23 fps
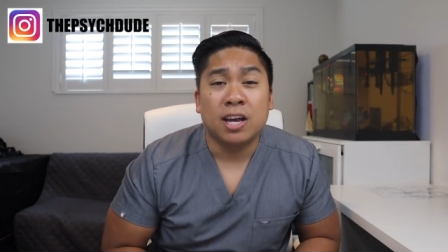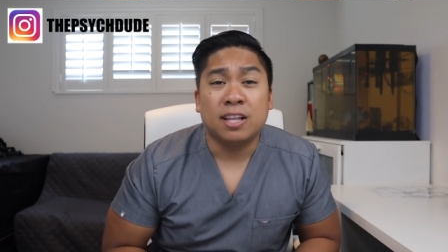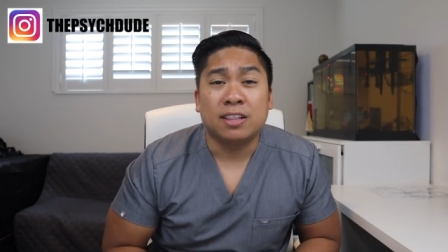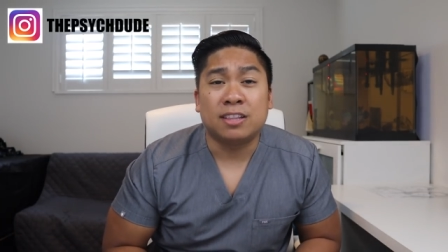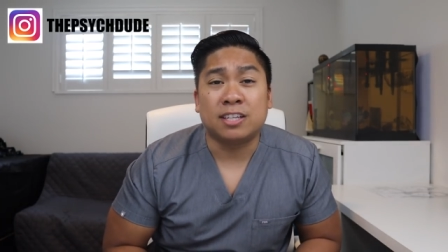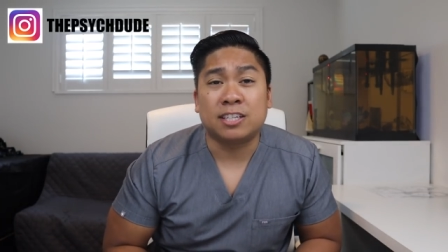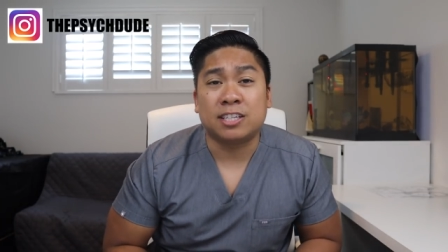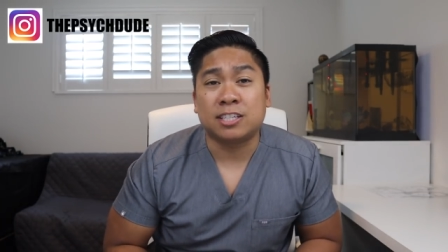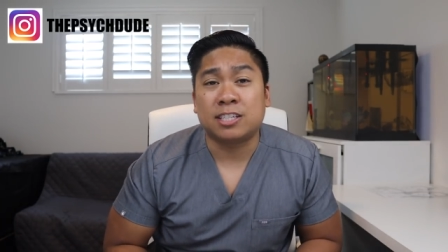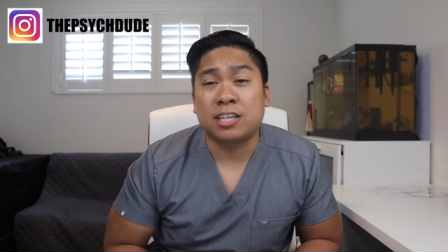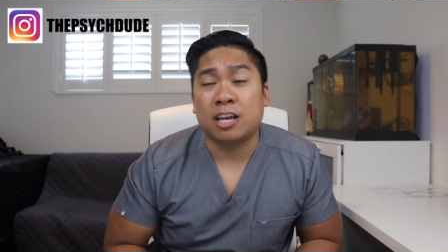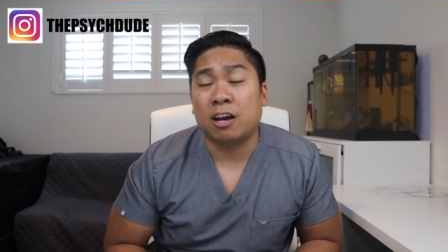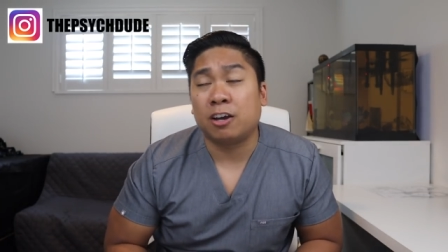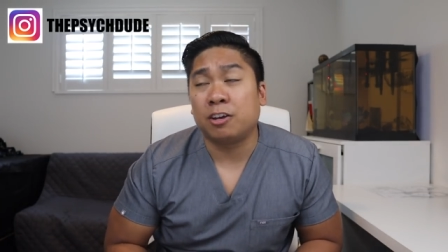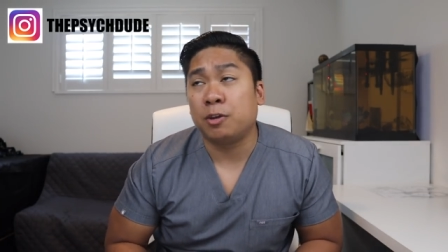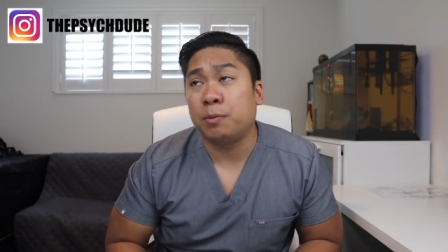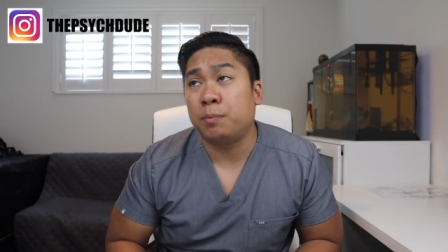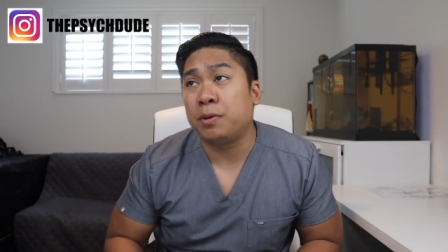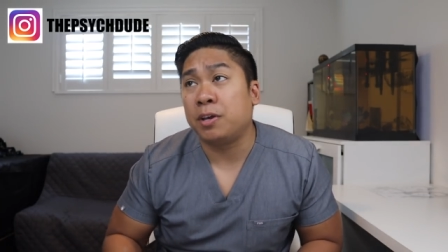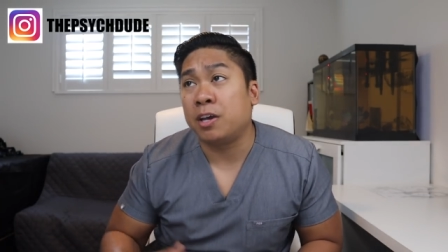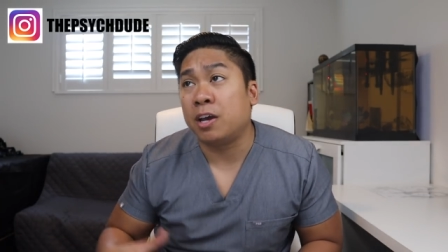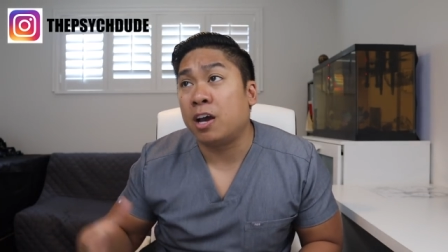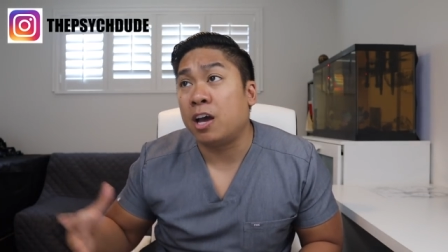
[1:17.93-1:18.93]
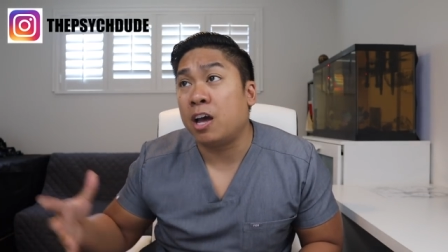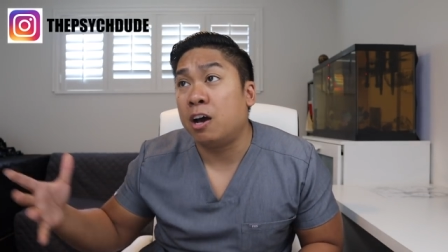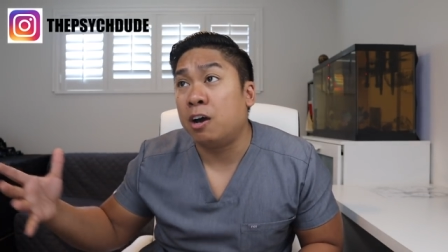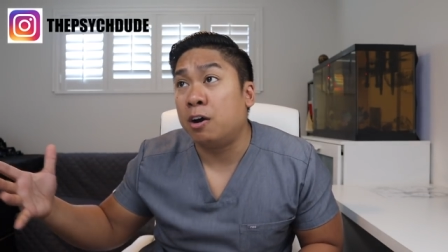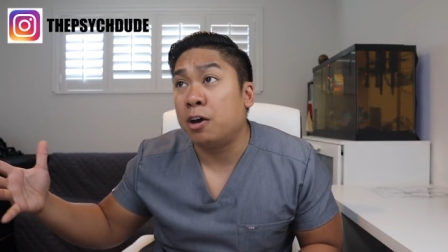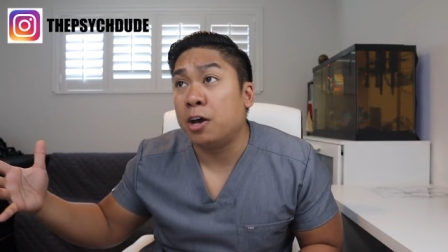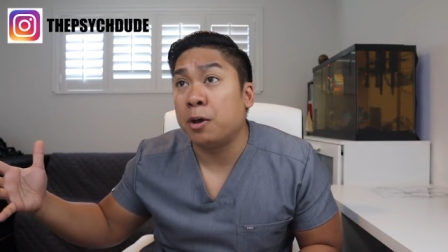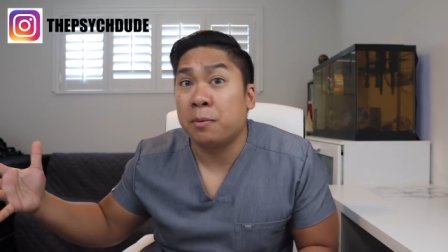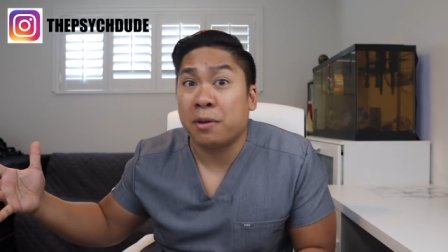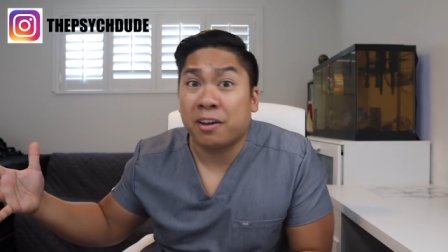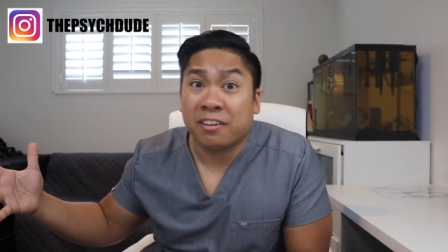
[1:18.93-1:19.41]
this is how you be an
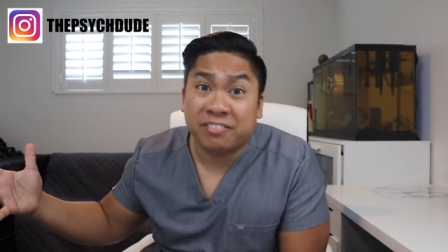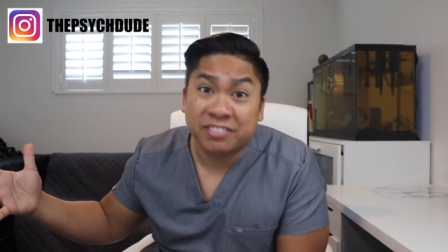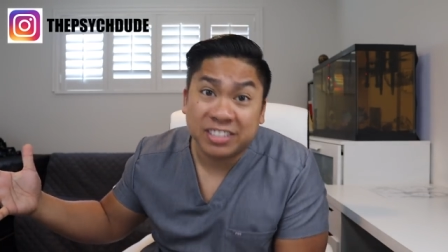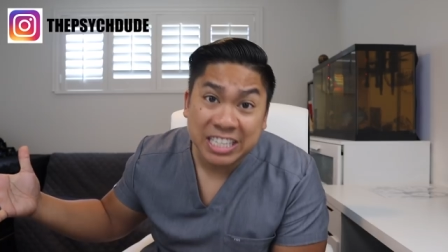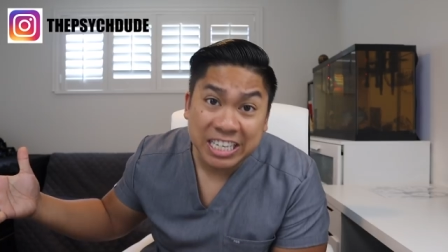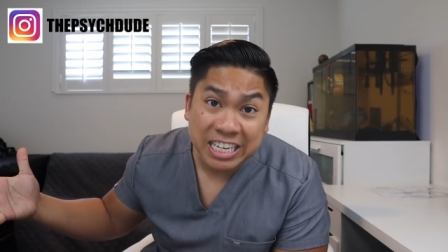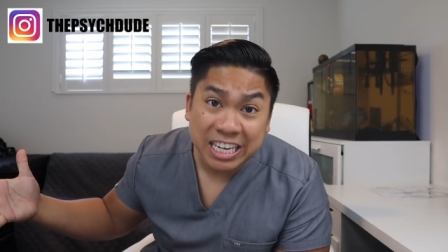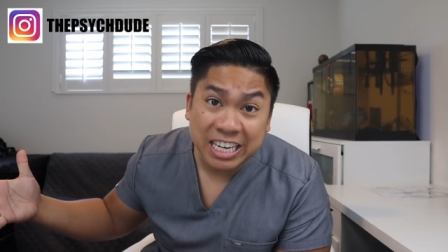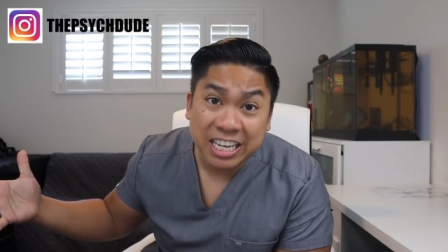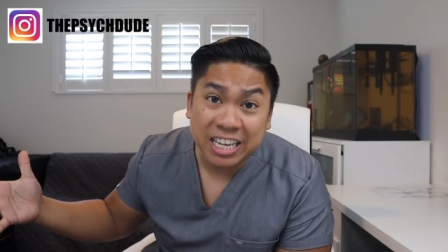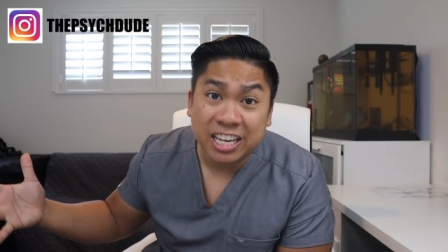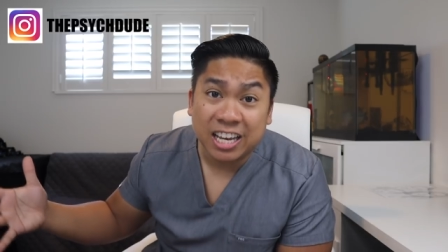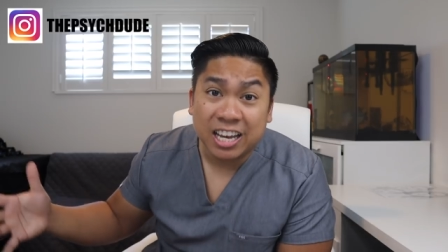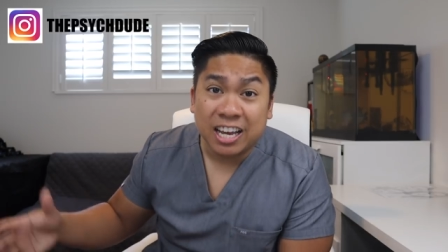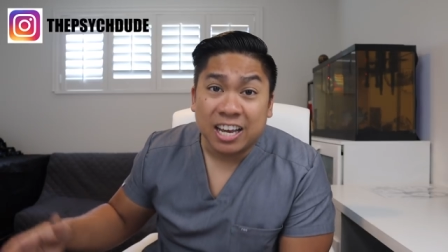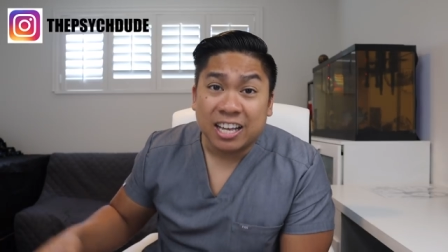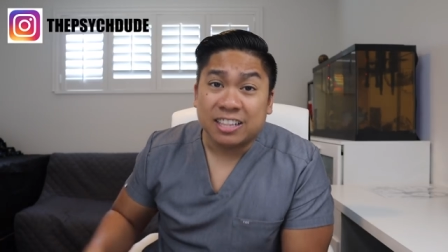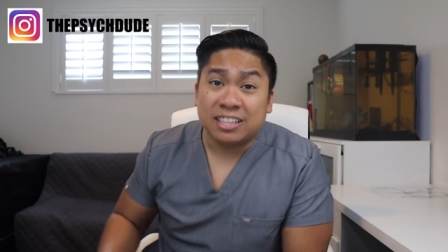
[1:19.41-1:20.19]
L M F T,